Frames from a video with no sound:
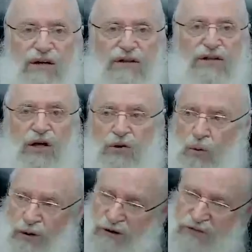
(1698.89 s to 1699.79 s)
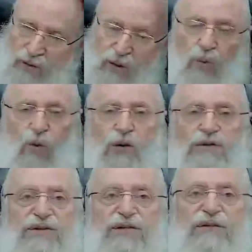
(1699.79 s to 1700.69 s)
that can do whatever he
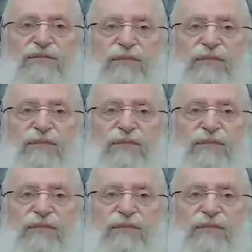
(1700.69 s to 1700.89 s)
wants,